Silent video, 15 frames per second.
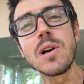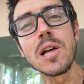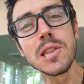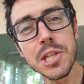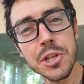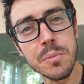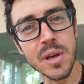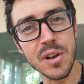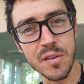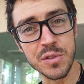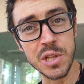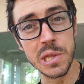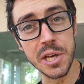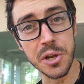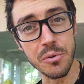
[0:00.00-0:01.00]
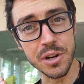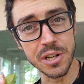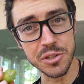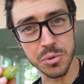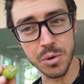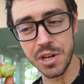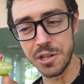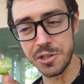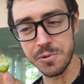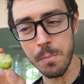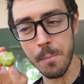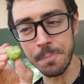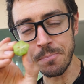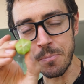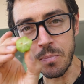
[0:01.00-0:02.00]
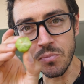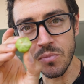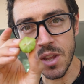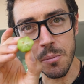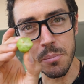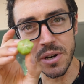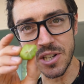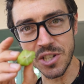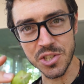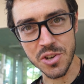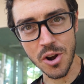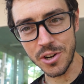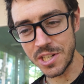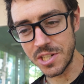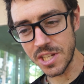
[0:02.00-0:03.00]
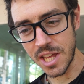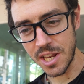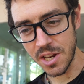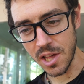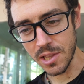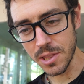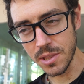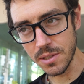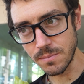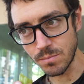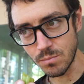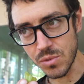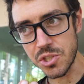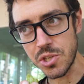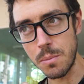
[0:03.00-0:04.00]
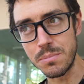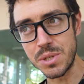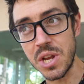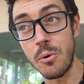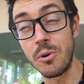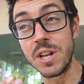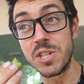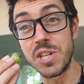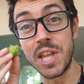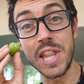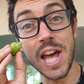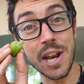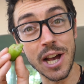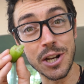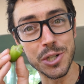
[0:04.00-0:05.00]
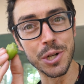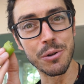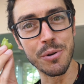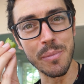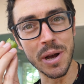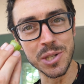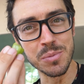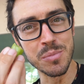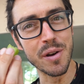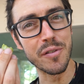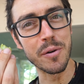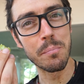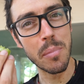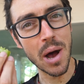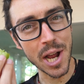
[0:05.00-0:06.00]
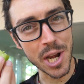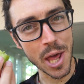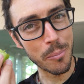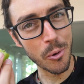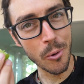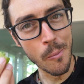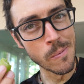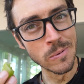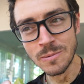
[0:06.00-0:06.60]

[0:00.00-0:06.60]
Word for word: a little bit of the lingering sweetness, but it's starting to get a, some sourness. And that actually reminds me of a pineapple.